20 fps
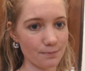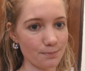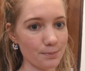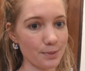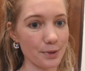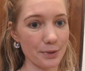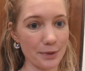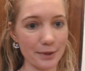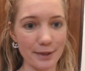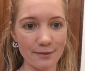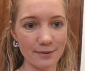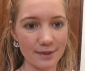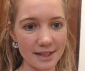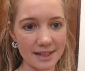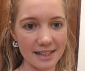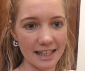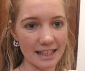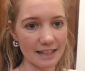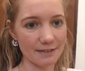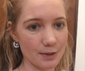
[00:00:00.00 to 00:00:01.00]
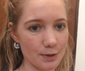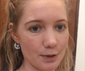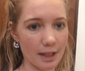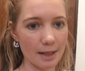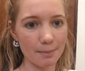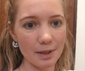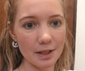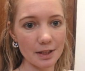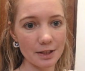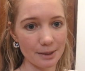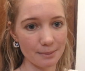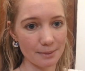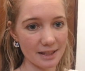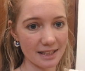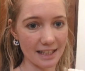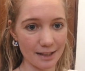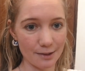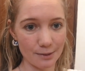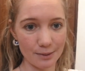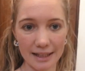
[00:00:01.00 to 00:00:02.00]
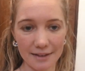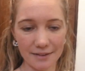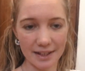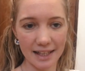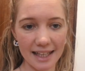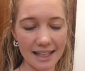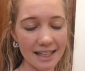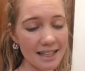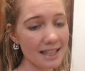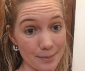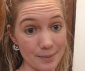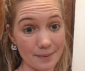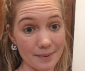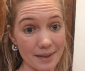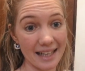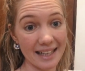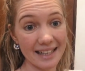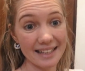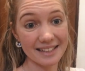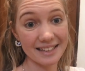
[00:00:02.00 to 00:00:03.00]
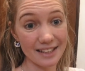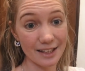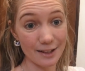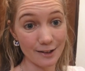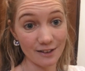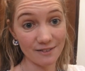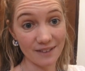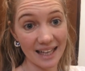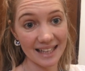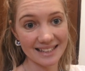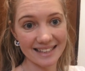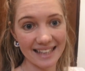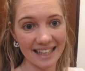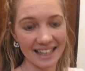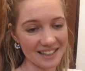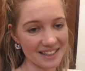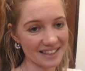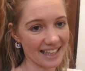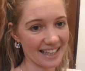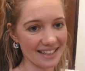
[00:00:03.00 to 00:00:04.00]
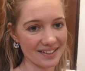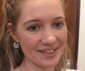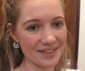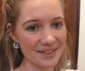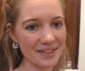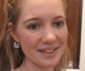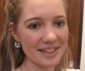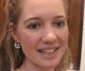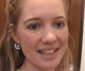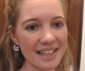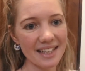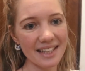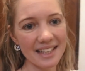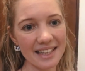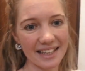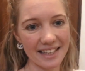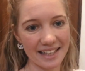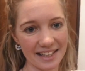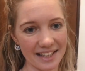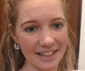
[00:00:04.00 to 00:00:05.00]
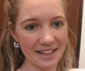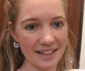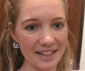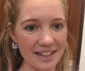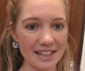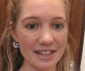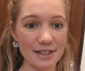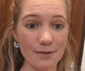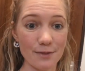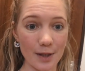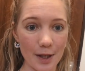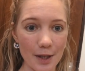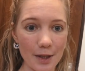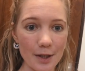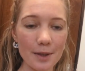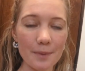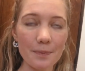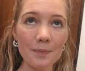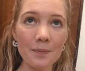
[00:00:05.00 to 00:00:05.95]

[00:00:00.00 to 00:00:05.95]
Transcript: purely for the sake of a tripod, so I'm just getting around that. Hence a lot of handheld angles in this vlog.